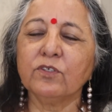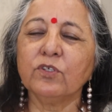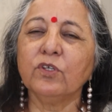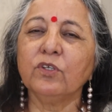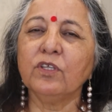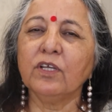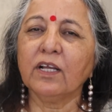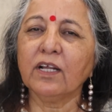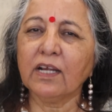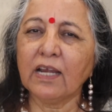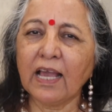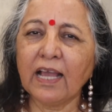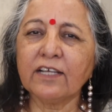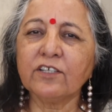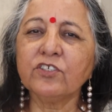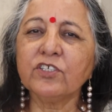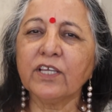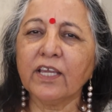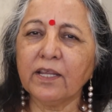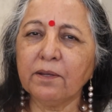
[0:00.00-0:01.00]
So the
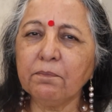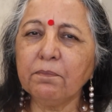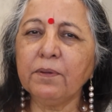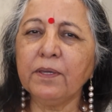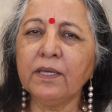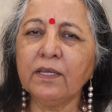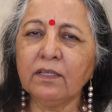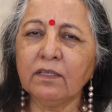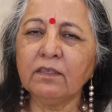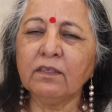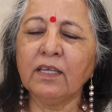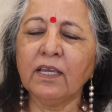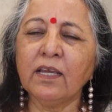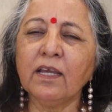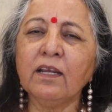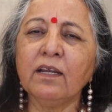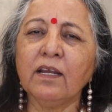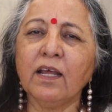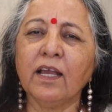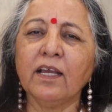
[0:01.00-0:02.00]
clash can be there.